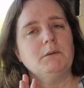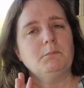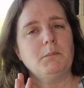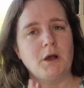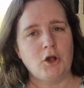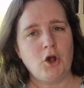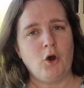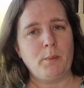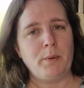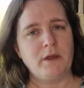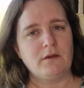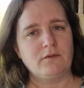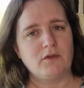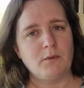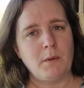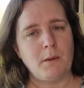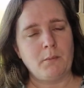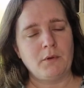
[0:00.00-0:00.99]
My copy
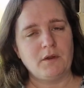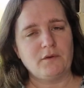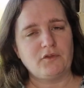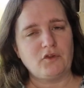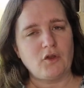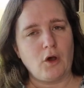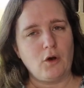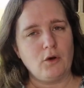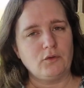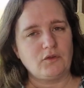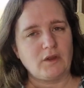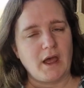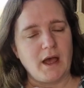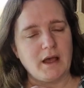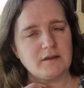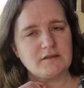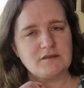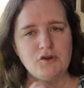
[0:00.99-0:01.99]
of The Memory of Souls
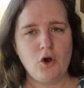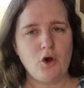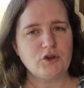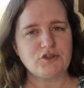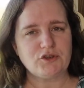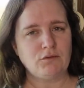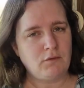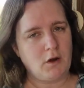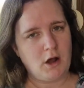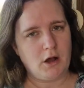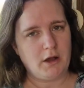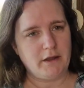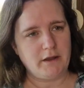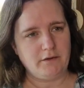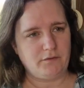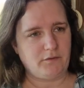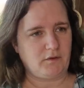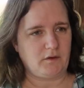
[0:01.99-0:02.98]
has not
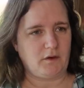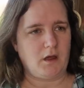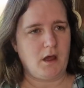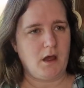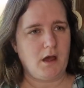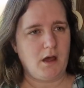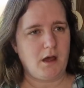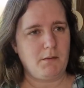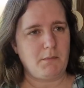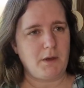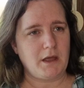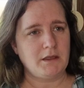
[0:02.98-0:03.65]
arrived um,